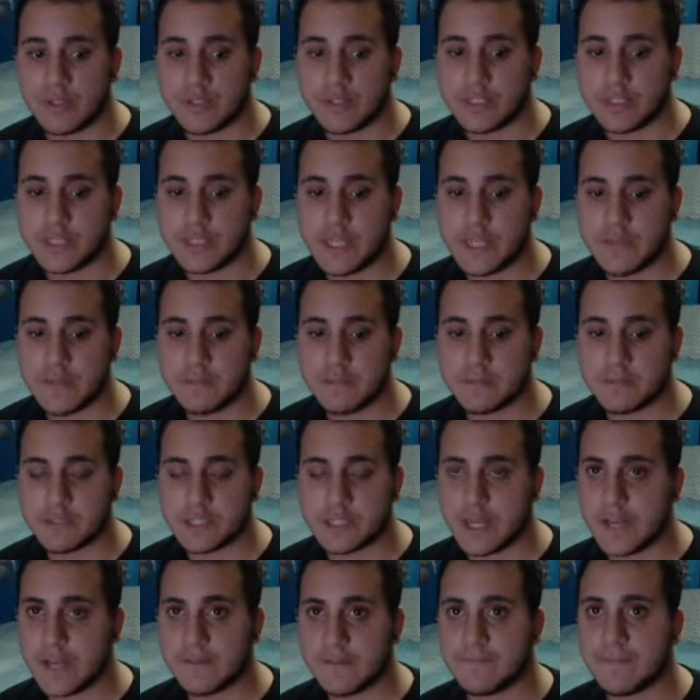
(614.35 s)
she
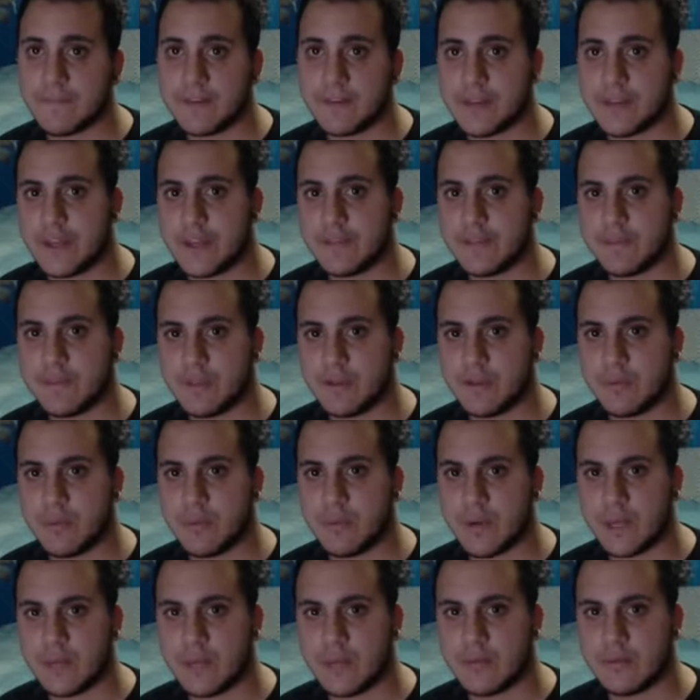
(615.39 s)
kind of forgave me in a
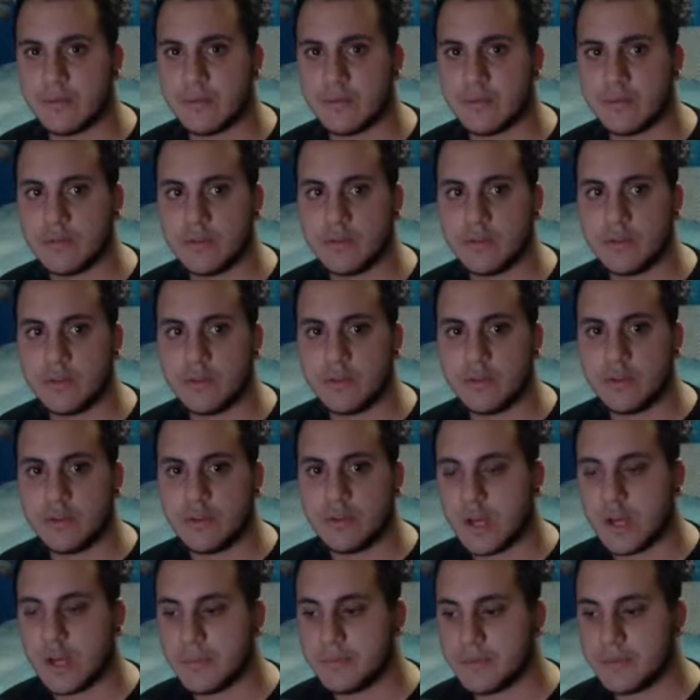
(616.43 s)
way.
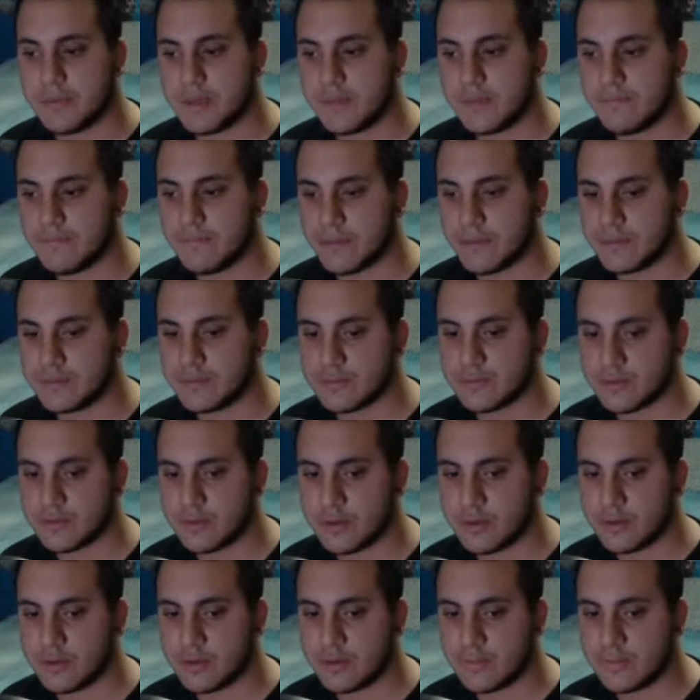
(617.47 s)
I became friends with
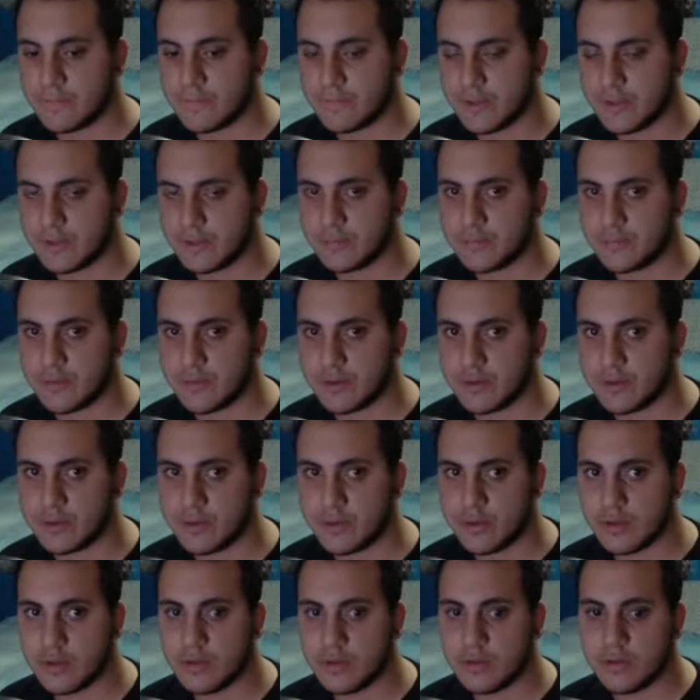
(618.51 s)
her on
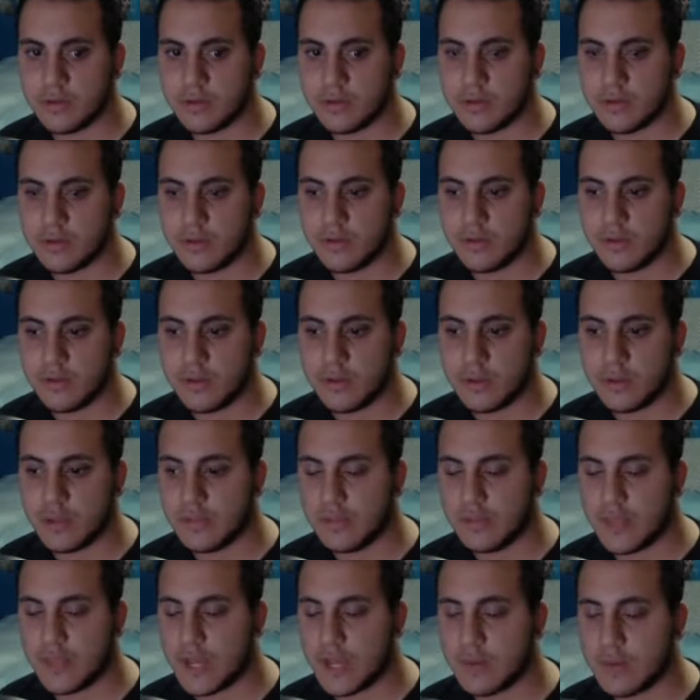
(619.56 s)
Facebook,
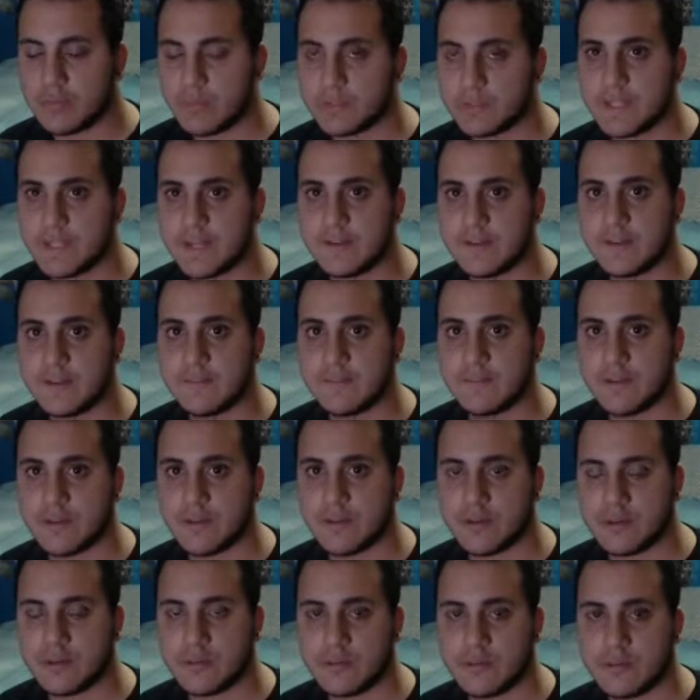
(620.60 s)
and that was the end of
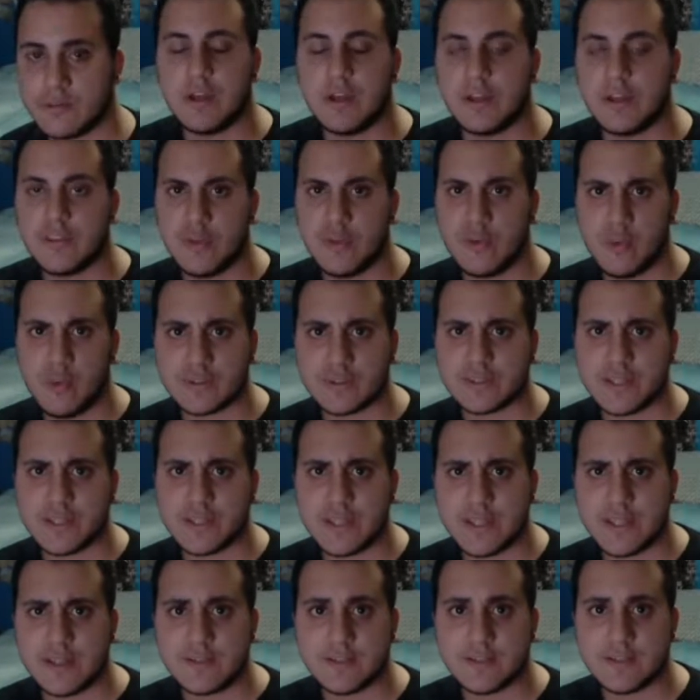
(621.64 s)
it. And the worst
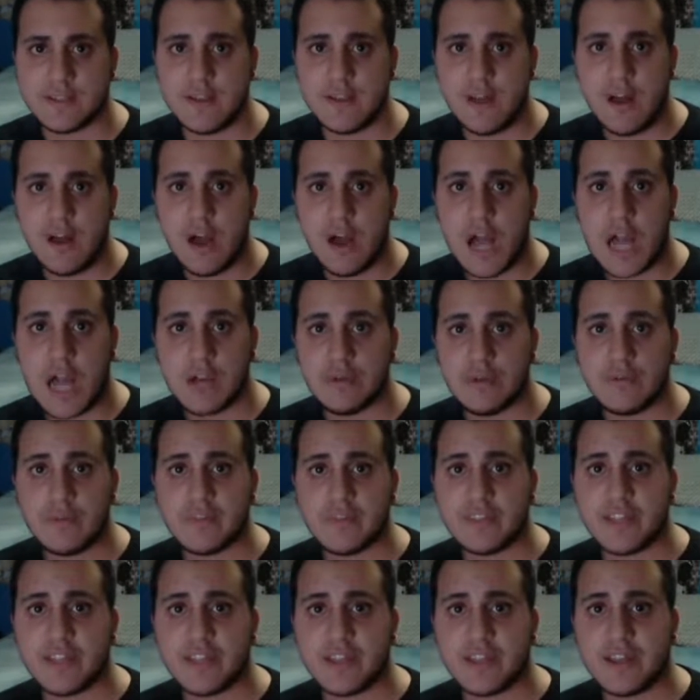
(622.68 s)
thing is, I don't
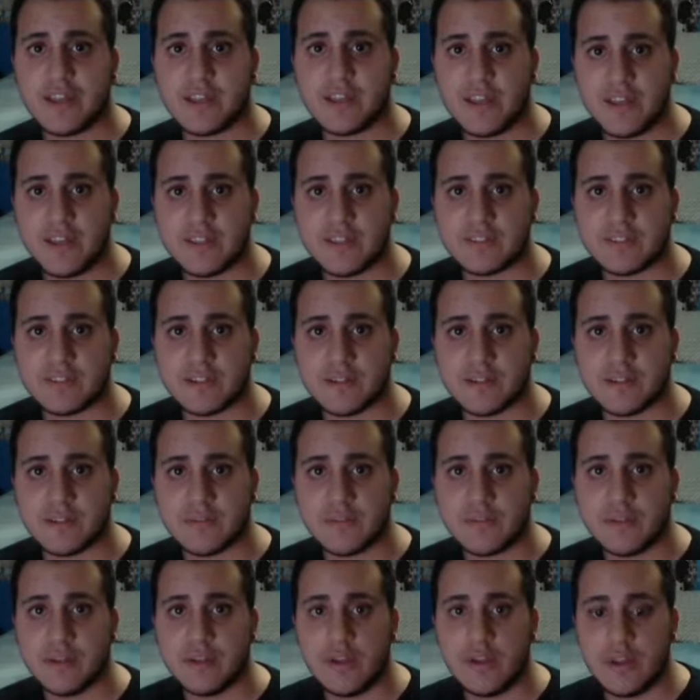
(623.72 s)
even think I liked her.
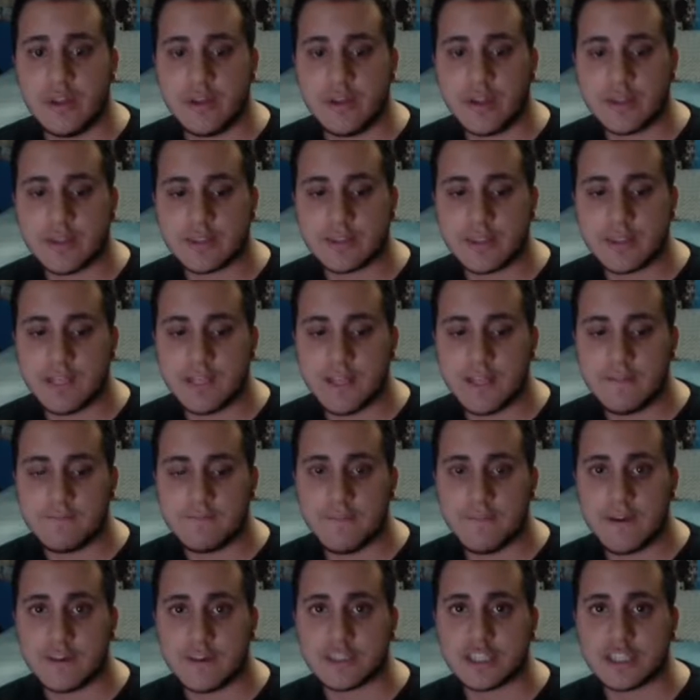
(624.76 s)
Like, the
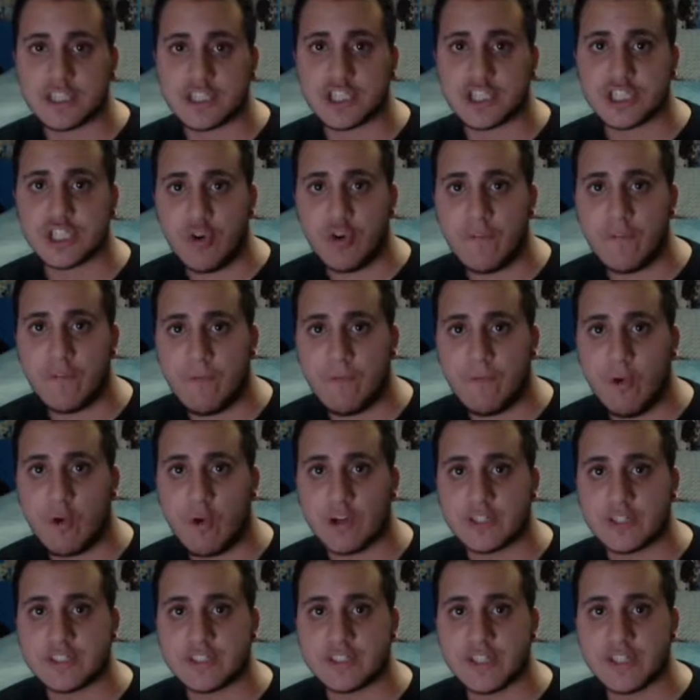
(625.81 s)
love felt so
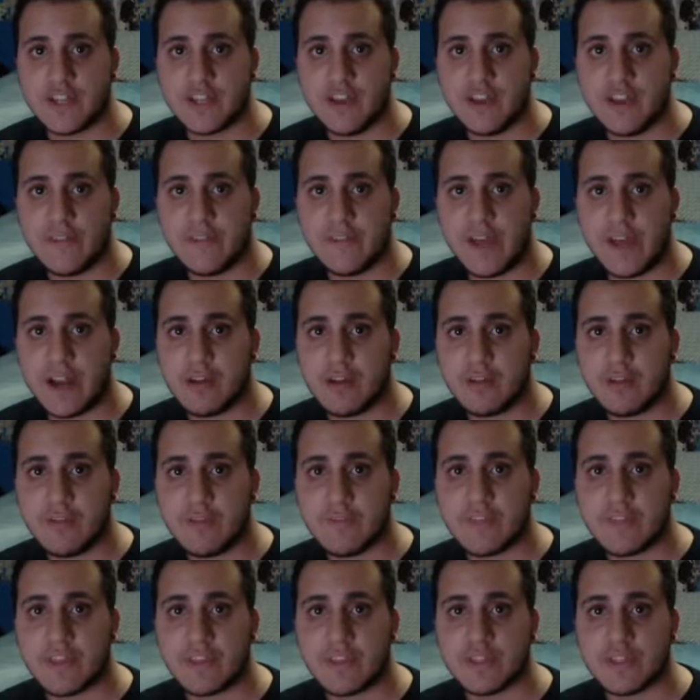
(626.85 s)
forced that I don't
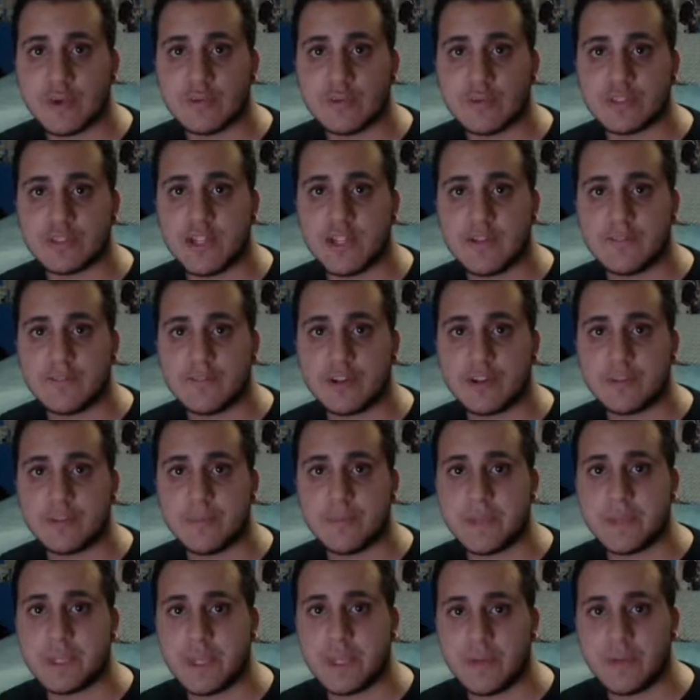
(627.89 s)
even think there was love there to
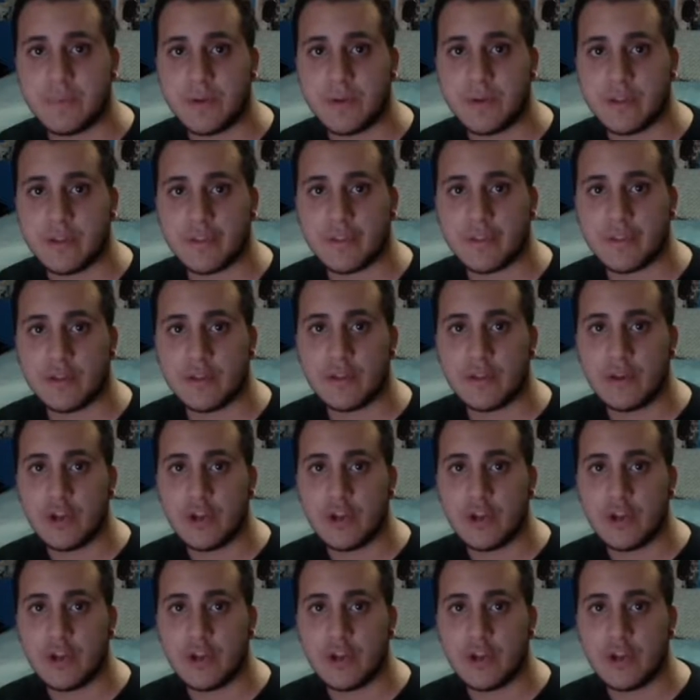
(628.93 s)
begin with.